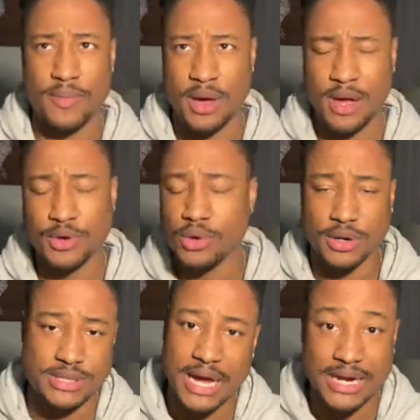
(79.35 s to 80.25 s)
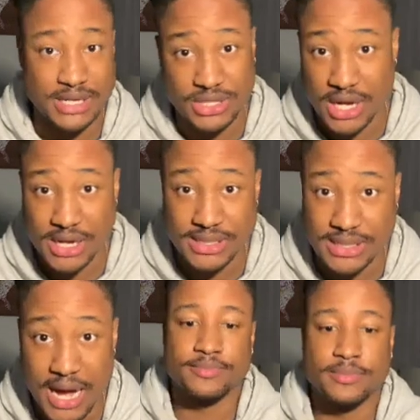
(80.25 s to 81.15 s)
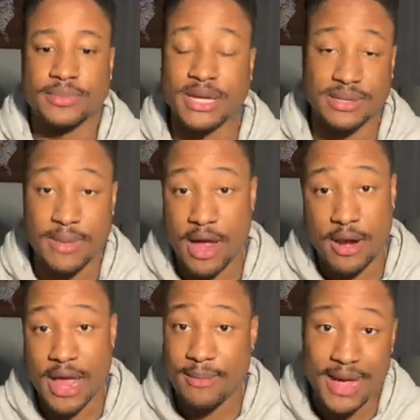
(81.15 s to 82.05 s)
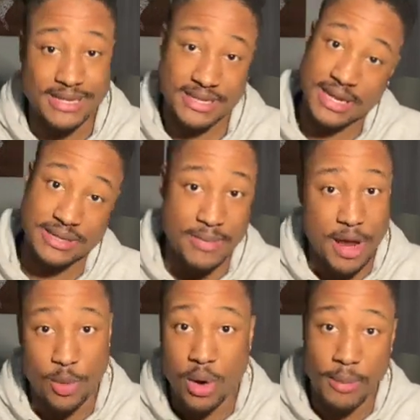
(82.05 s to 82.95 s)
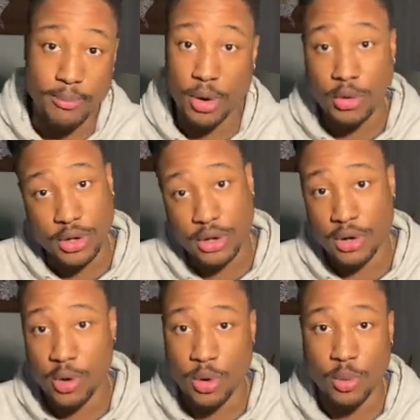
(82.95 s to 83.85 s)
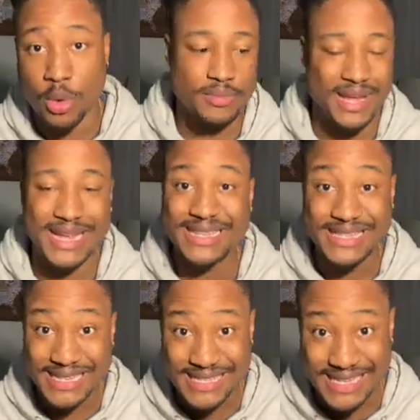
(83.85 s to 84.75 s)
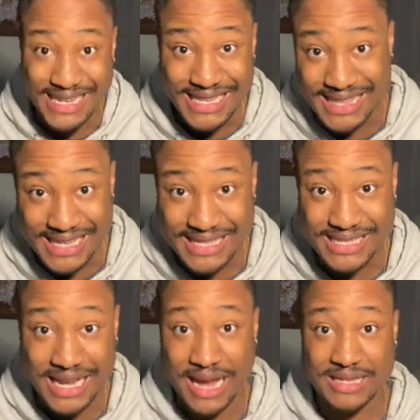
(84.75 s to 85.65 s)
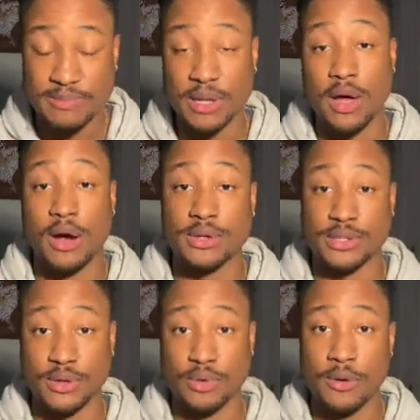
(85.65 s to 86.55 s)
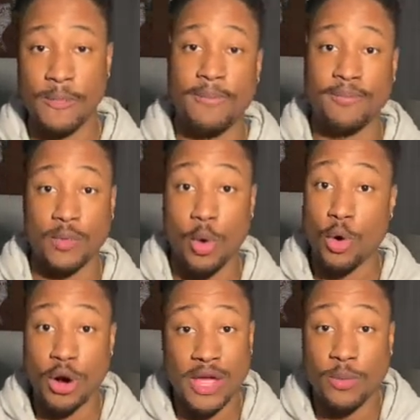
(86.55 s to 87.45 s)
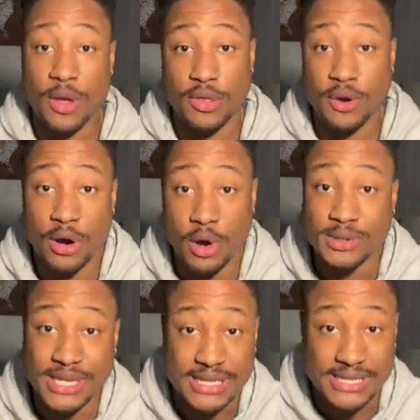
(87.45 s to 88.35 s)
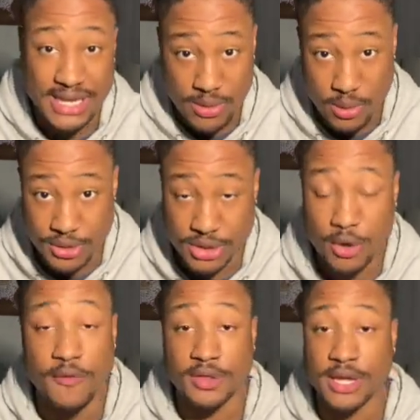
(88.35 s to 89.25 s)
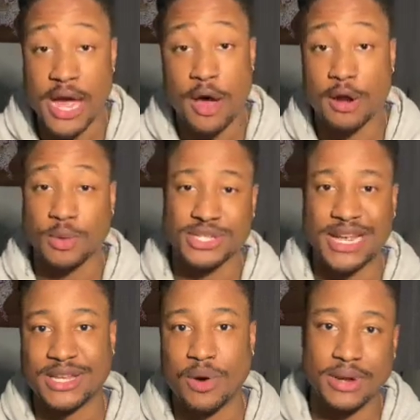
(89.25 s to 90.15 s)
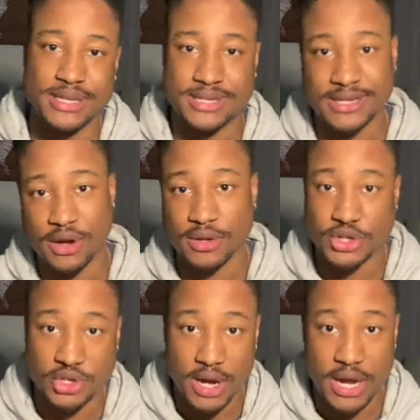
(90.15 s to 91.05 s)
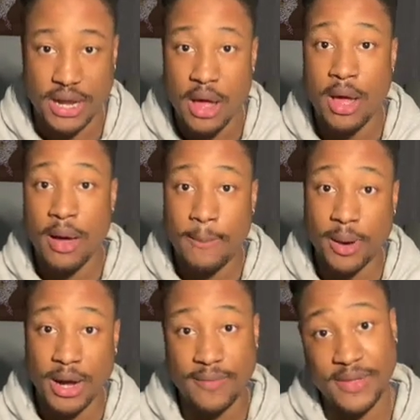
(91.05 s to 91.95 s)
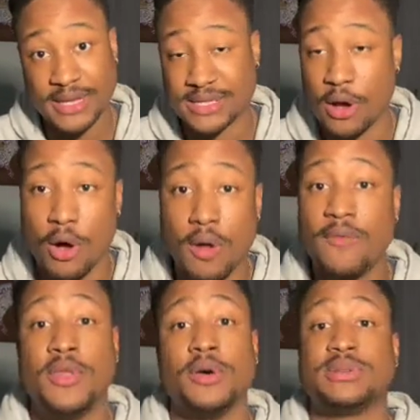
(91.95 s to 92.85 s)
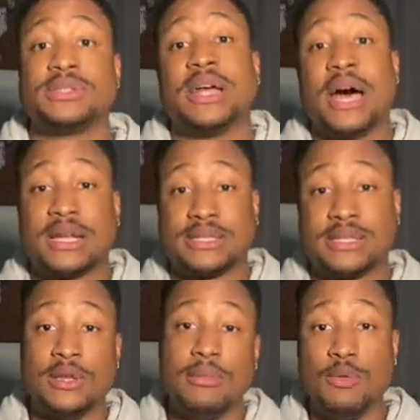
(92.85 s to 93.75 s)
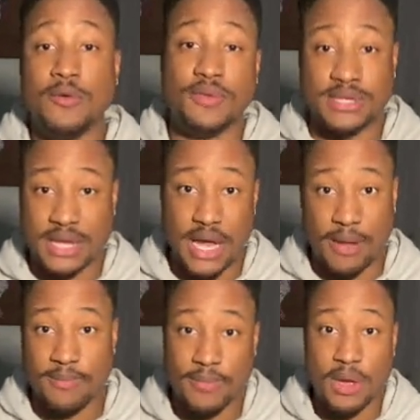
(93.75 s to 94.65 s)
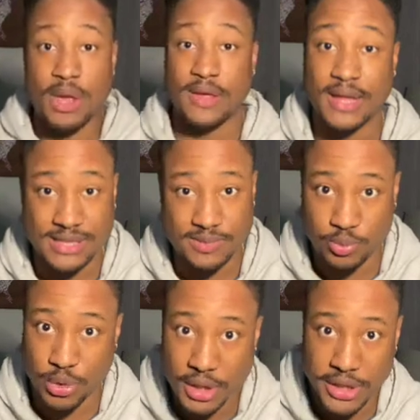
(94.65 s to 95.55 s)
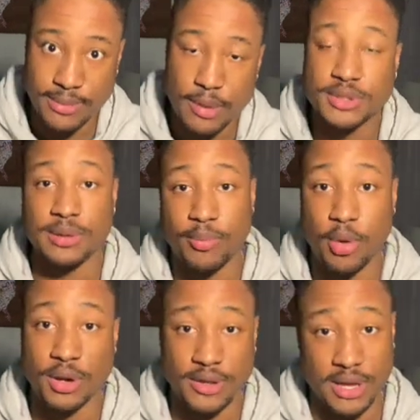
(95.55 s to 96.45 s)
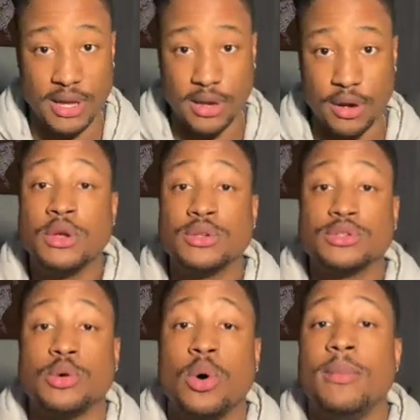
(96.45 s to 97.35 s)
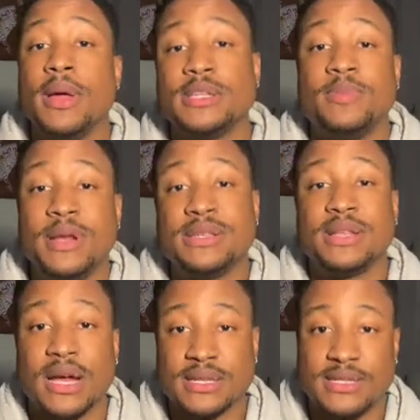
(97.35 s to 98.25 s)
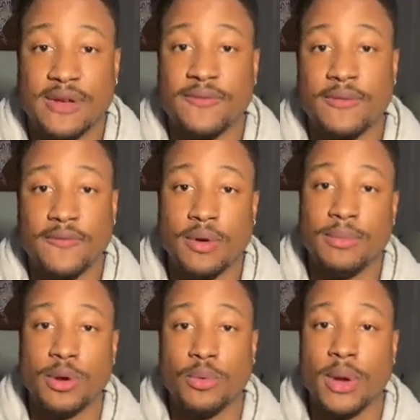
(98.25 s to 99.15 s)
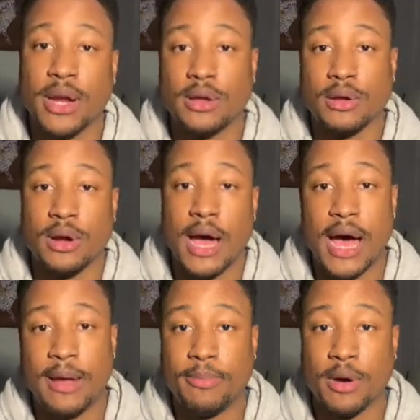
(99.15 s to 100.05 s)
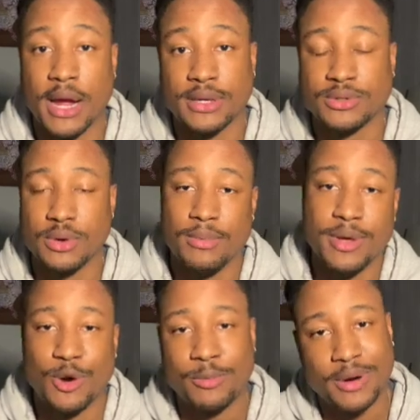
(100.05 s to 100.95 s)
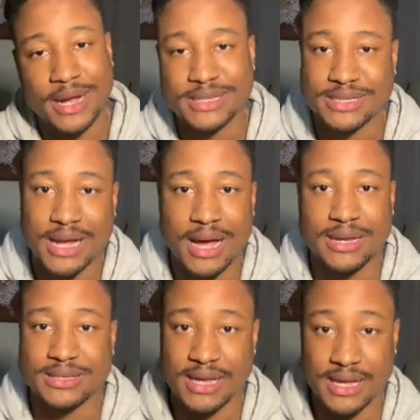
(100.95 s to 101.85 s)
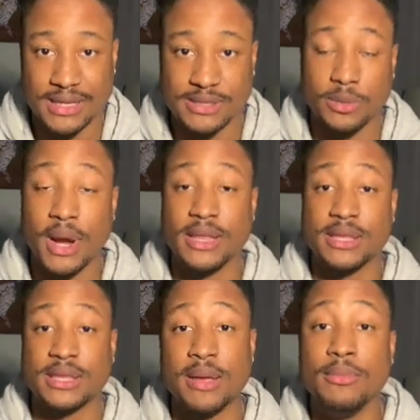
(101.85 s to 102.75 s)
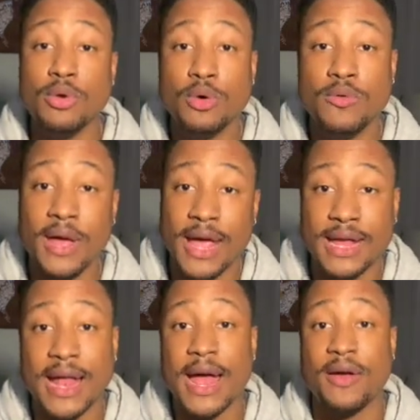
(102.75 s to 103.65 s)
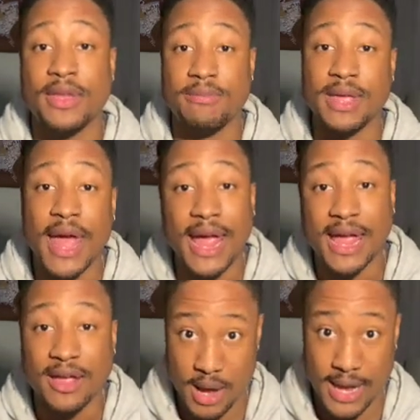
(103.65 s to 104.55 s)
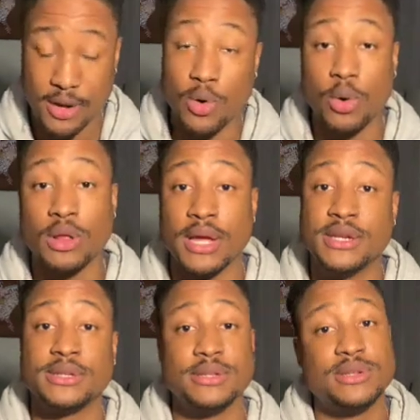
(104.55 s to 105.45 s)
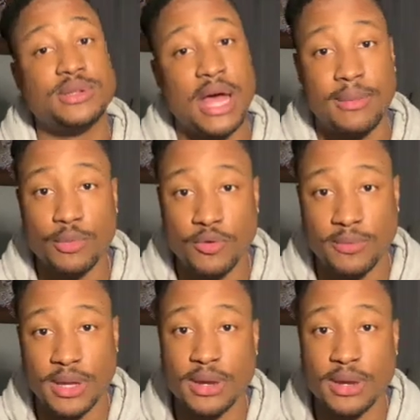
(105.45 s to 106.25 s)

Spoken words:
New York Stock Exchange stock. It doesn't matter. Amex, it doesn't matter what broker or what entity these stocks belong to, or whether they're OTC, which is over the counter, which I don't necessarily trade, but all of those stocks still move the same. And that's really the most important thing here. So what makes penny stocks different from your regular high-priced or middle-priced stocks is the way that they move and how they behave in correlation to that movement.